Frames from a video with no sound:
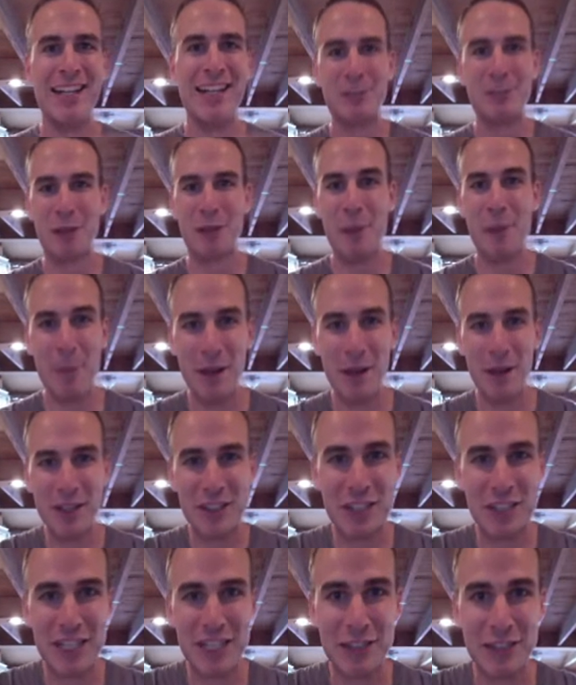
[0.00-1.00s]
So I
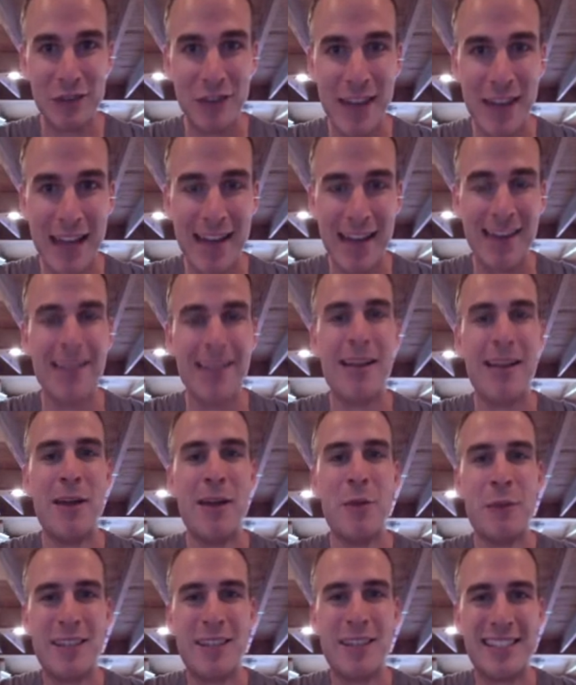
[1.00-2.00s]
apologize for that.
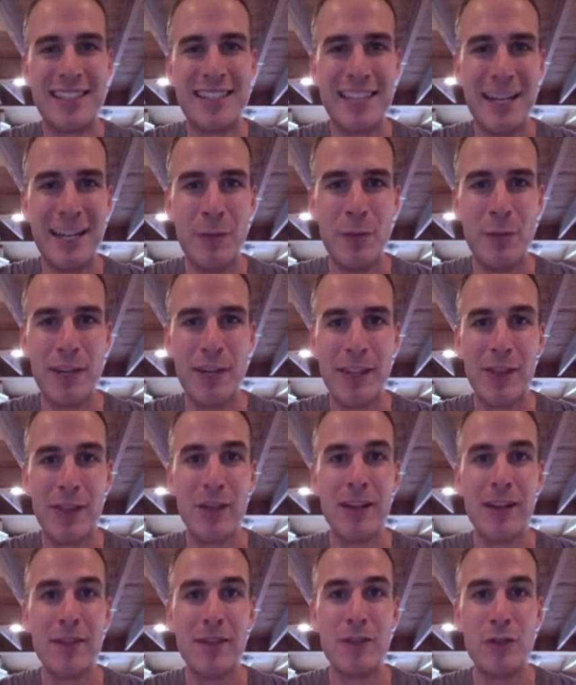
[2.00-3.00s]
But instead, what I thought
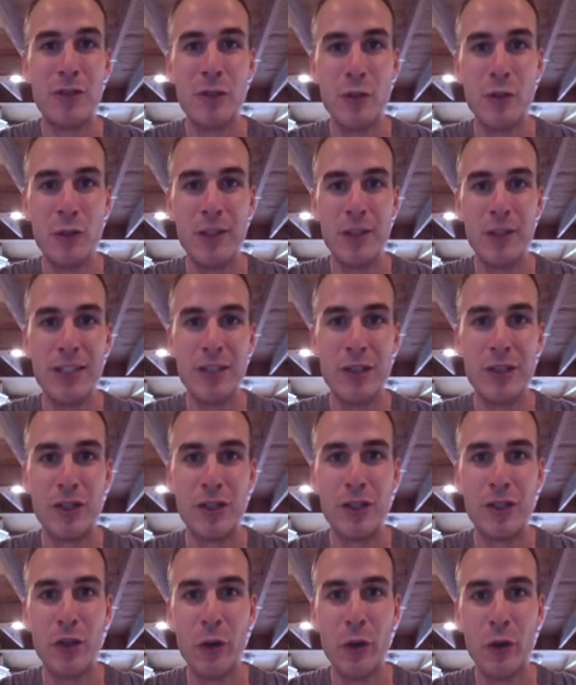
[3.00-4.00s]
I'd do is
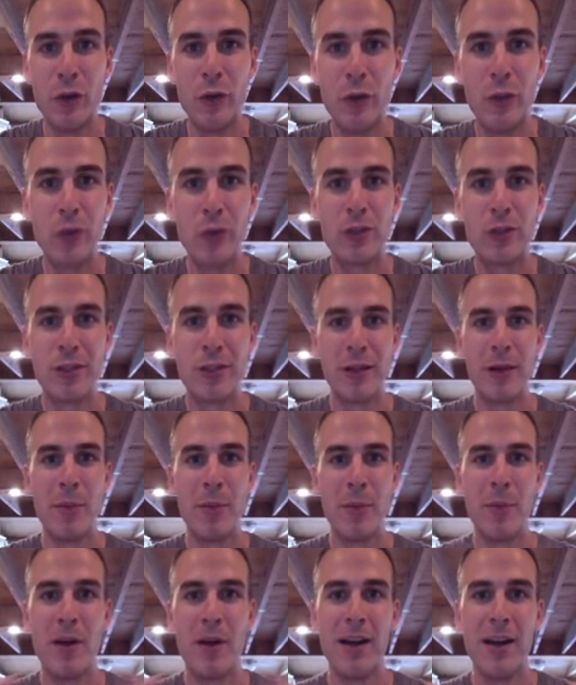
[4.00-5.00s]
show you
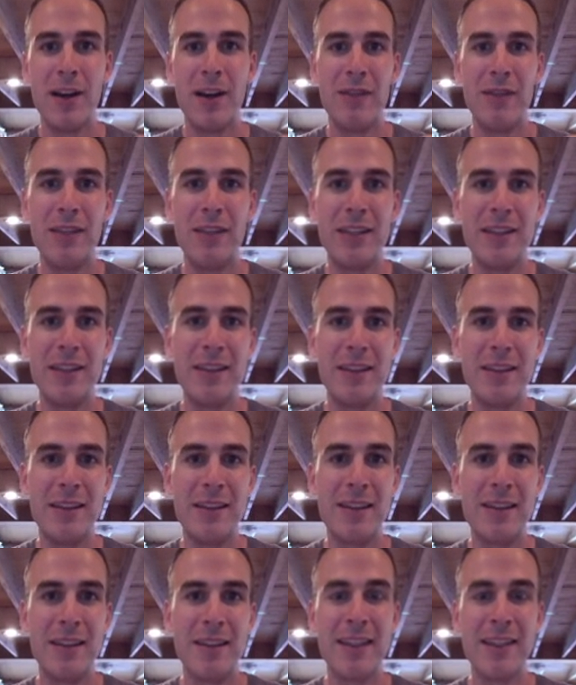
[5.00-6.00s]
some of the
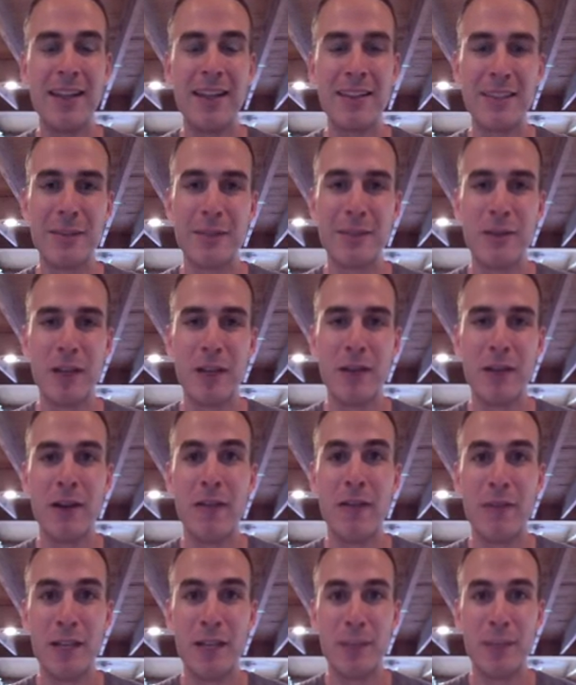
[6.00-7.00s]
things I've done on
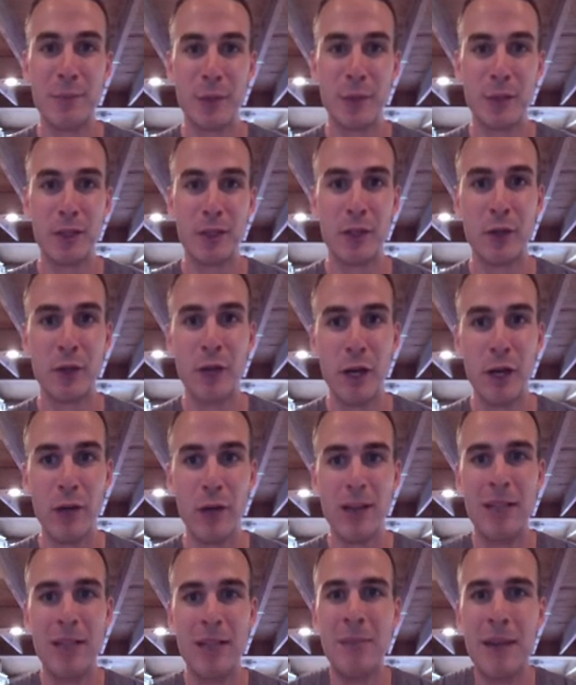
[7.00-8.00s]
Facebook to grow
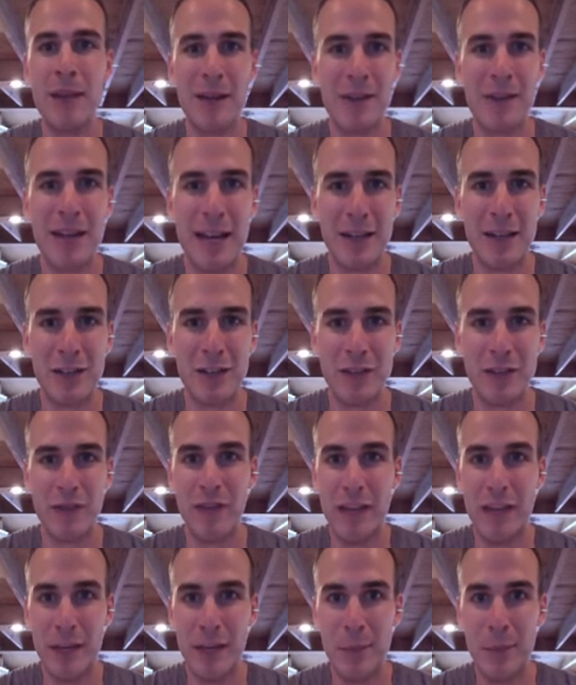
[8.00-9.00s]
InboundNow's
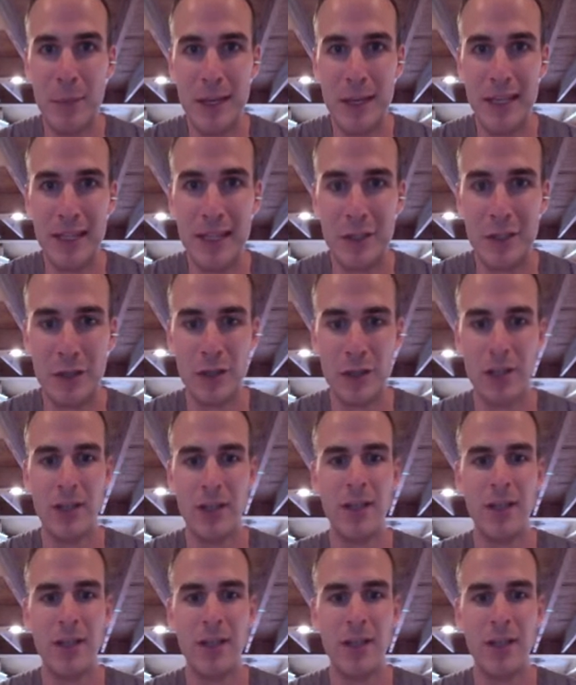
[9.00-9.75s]
fan page.